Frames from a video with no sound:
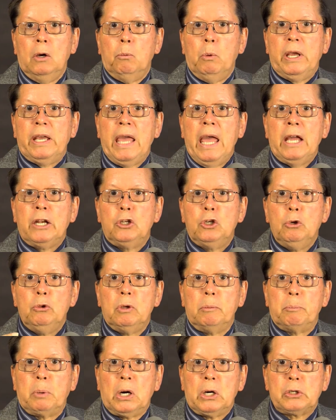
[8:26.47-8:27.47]
We can't do
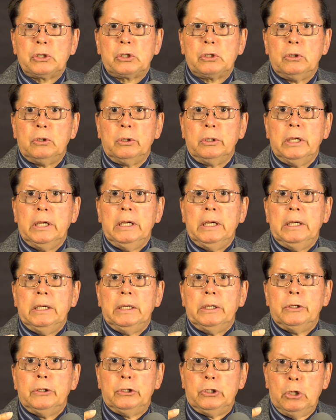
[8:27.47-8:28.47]
the personal
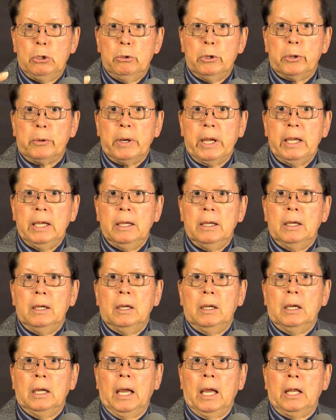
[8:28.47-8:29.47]
tutoring
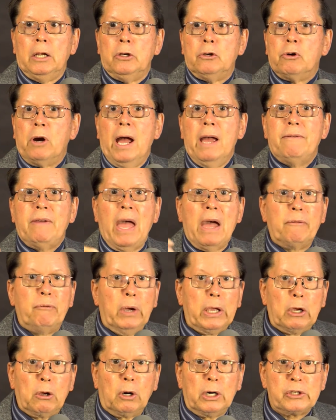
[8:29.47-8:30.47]
and drive
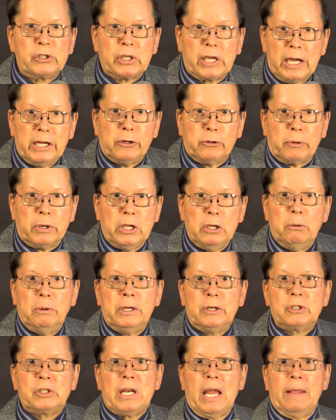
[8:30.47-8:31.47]
halfway across the country. You
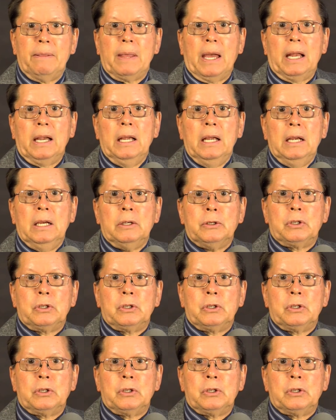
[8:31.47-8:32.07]
understand that.